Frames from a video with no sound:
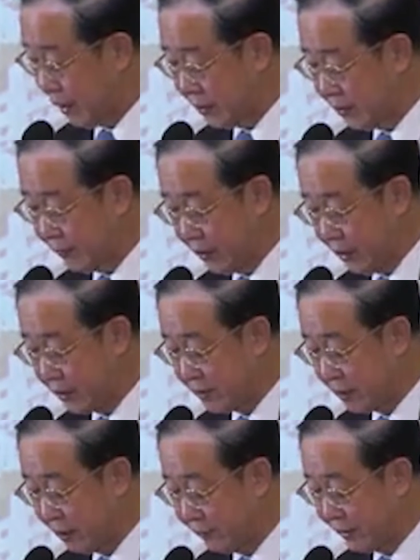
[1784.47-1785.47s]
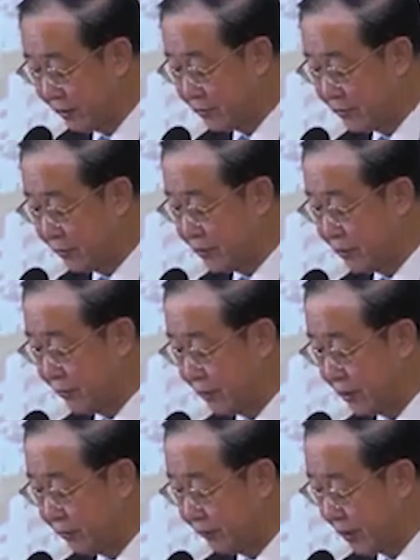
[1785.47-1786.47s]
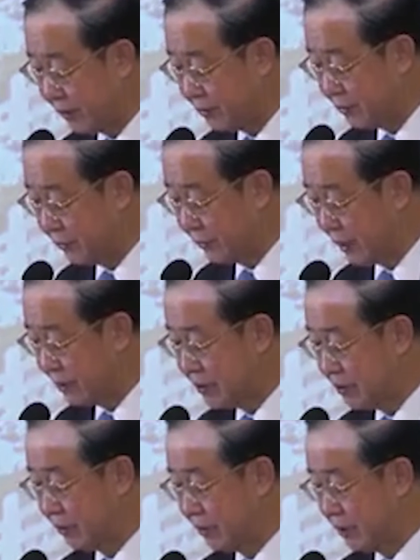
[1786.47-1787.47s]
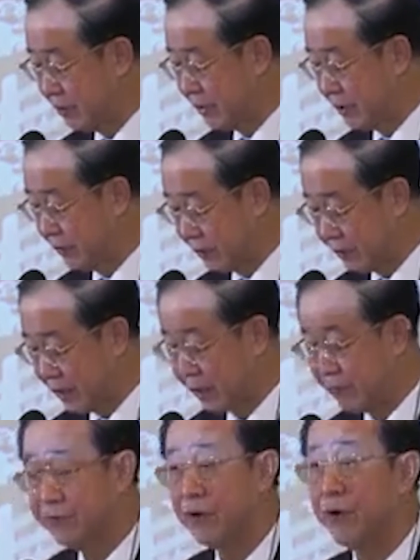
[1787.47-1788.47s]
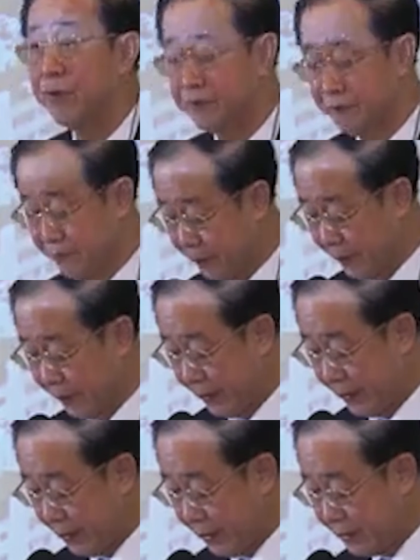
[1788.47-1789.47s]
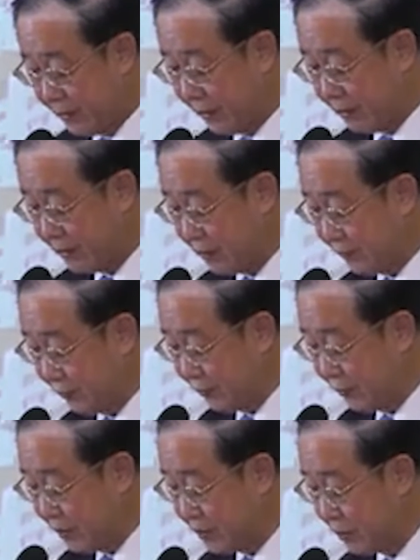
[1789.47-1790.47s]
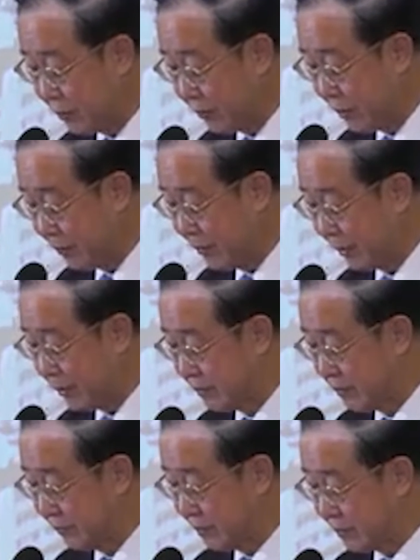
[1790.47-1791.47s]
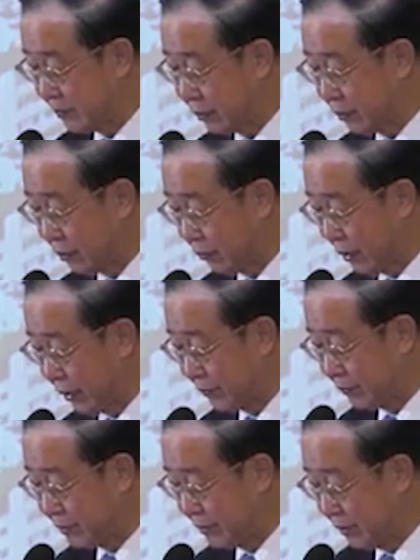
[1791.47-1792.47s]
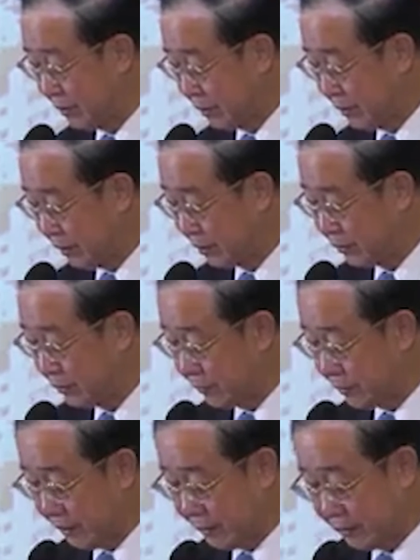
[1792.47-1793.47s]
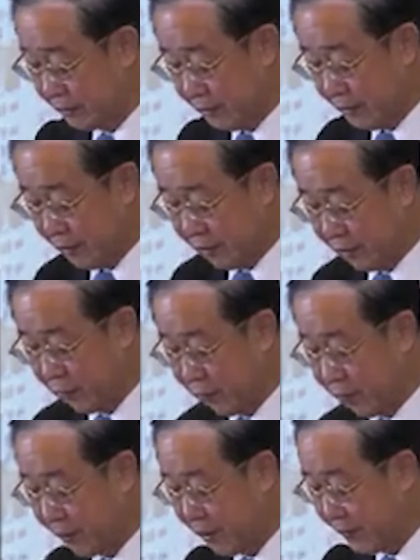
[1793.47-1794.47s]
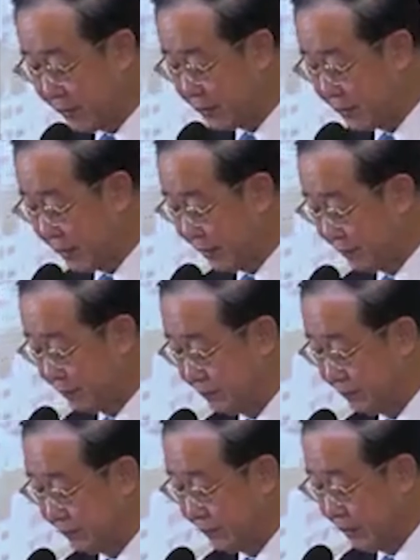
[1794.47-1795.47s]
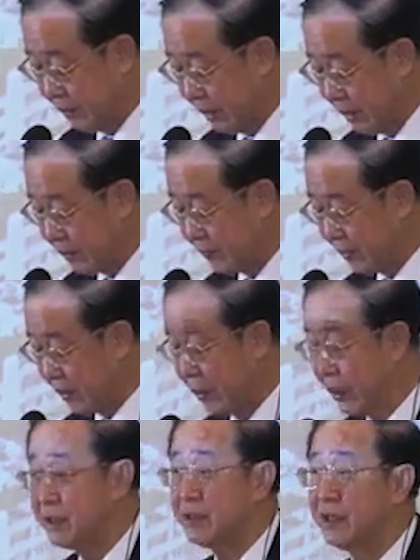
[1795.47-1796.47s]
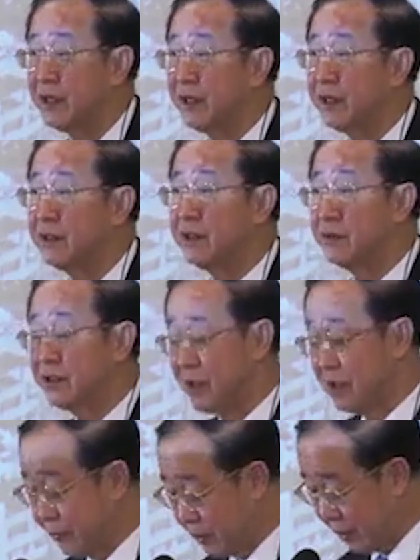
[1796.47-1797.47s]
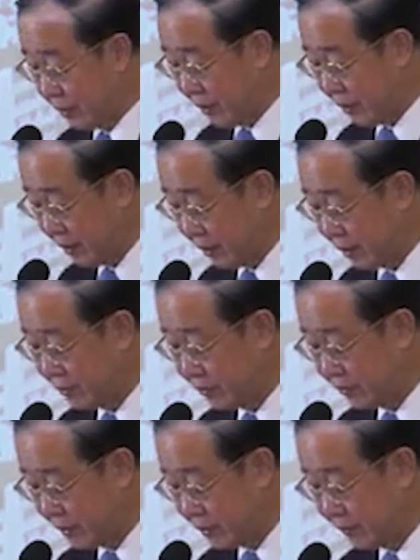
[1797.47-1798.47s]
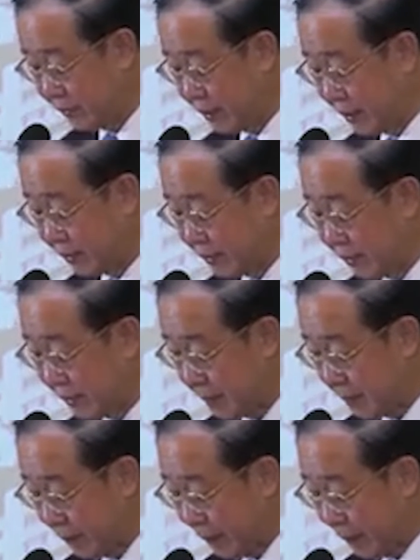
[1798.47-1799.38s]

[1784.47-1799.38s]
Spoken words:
as well as offering social welfare through national e-payment platform. Successful digital public service programs, including the co-payment scheme, as well as to stimulate the tourism sector.